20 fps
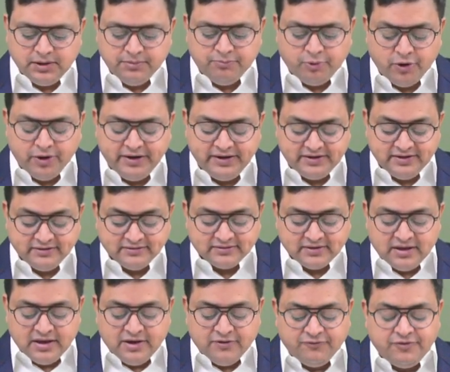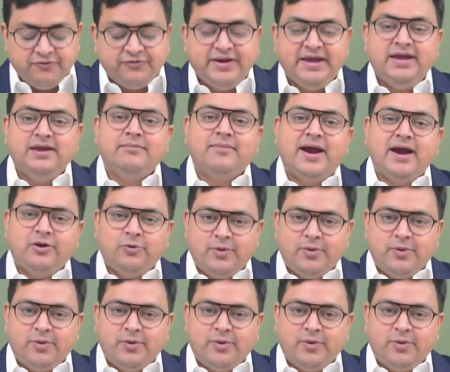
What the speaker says: point is 15 by